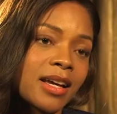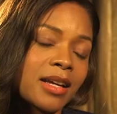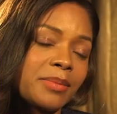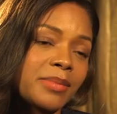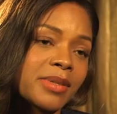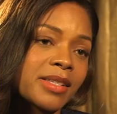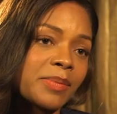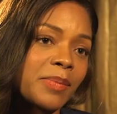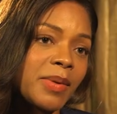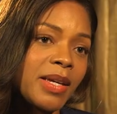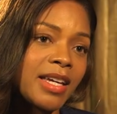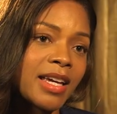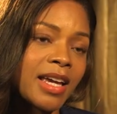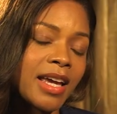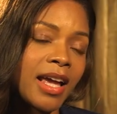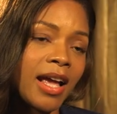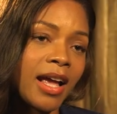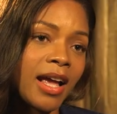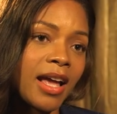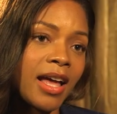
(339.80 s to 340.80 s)
I'm
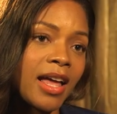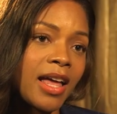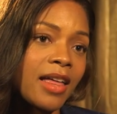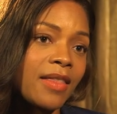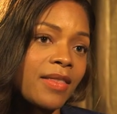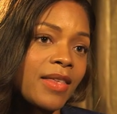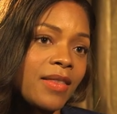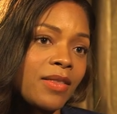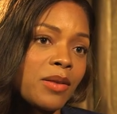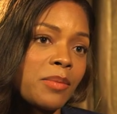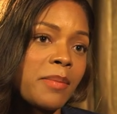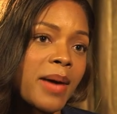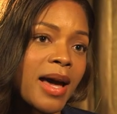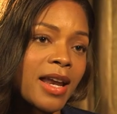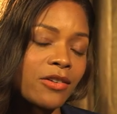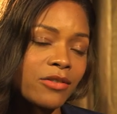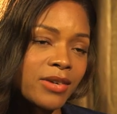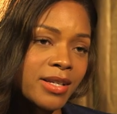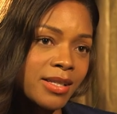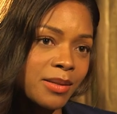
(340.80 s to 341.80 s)
speaking, then the
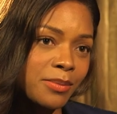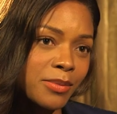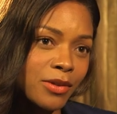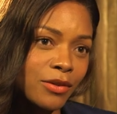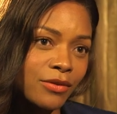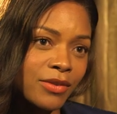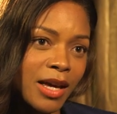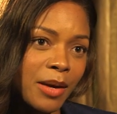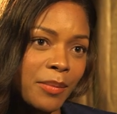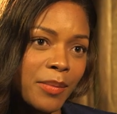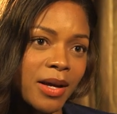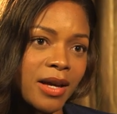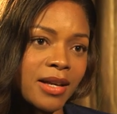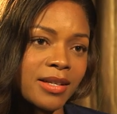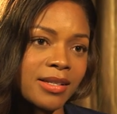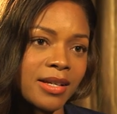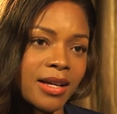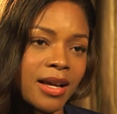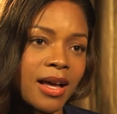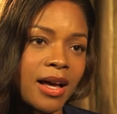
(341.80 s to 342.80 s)
mannerisms of that
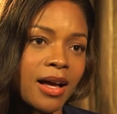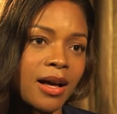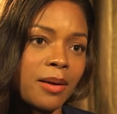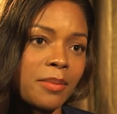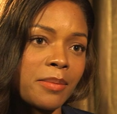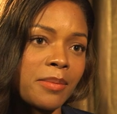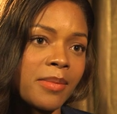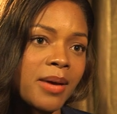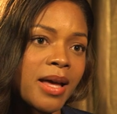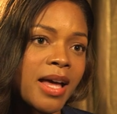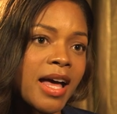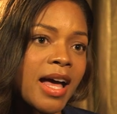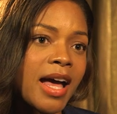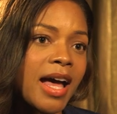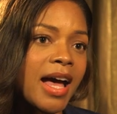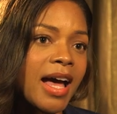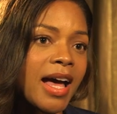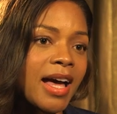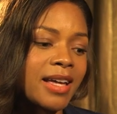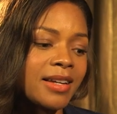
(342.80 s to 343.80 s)
person come
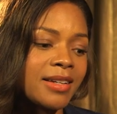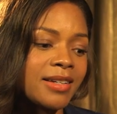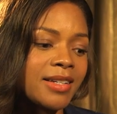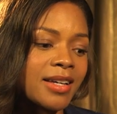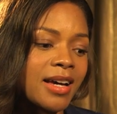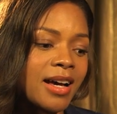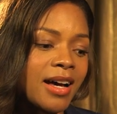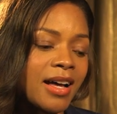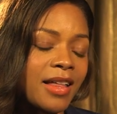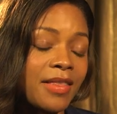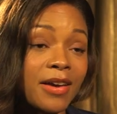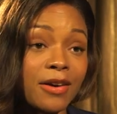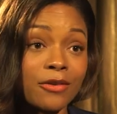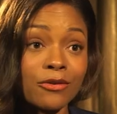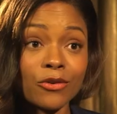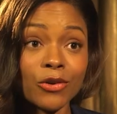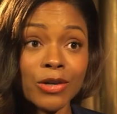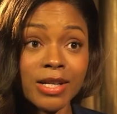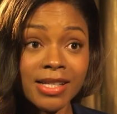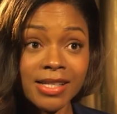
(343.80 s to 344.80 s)
and uh, their
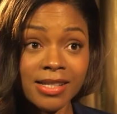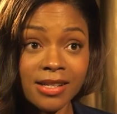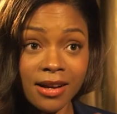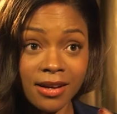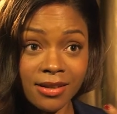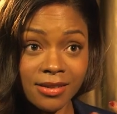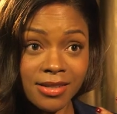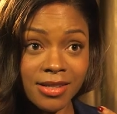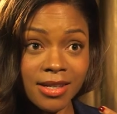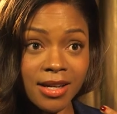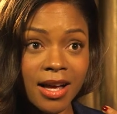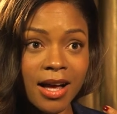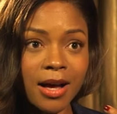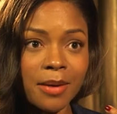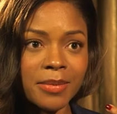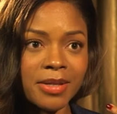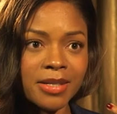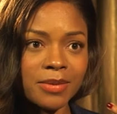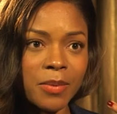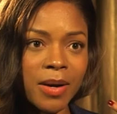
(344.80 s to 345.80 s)
voice starts to
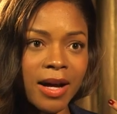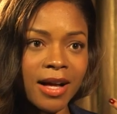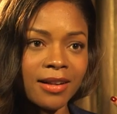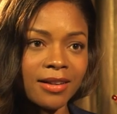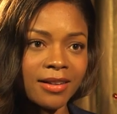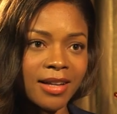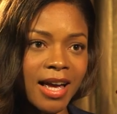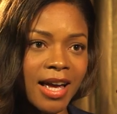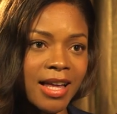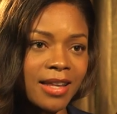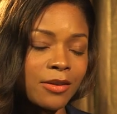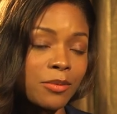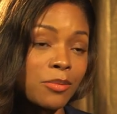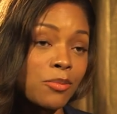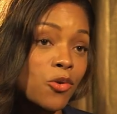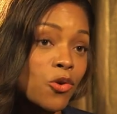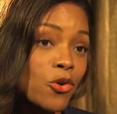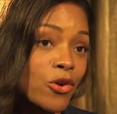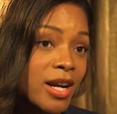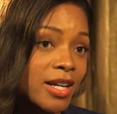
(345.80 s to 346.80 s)
come as well. And the
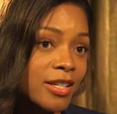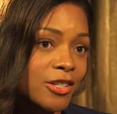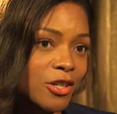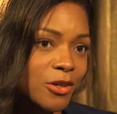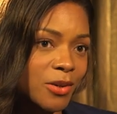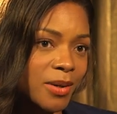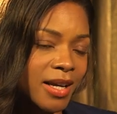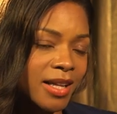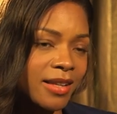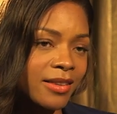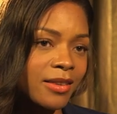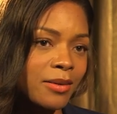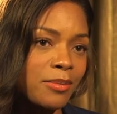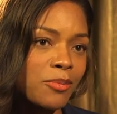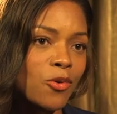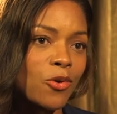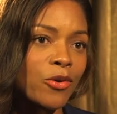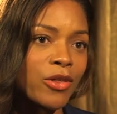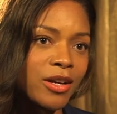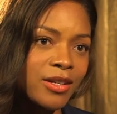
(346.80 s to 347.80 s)
more I do it, the
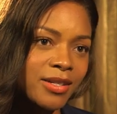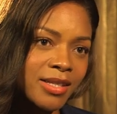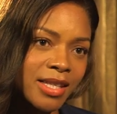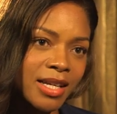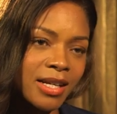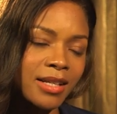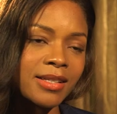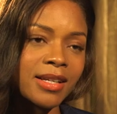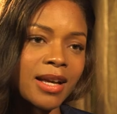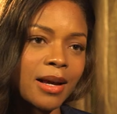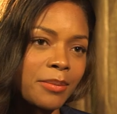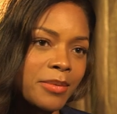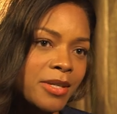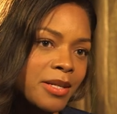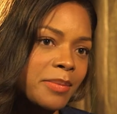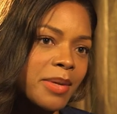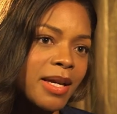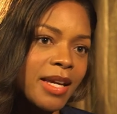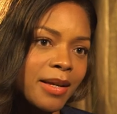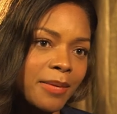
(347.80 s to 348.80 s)
more those things come
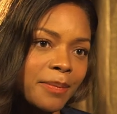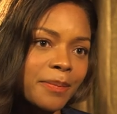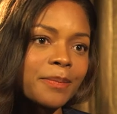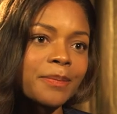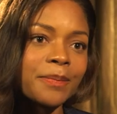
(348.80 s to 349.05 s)
to me.